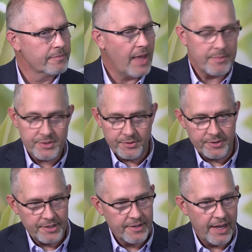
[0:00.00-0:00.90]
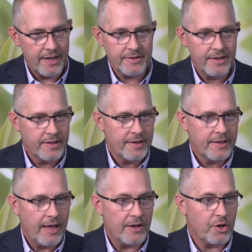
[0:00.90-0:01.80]
Absolutely. And
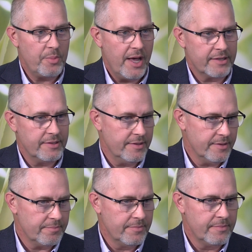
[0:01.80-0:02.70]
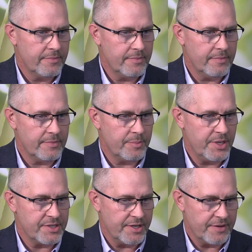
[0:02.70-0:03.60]
I'll go back to the
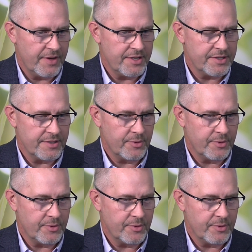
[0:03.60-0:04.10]
piece on innovation.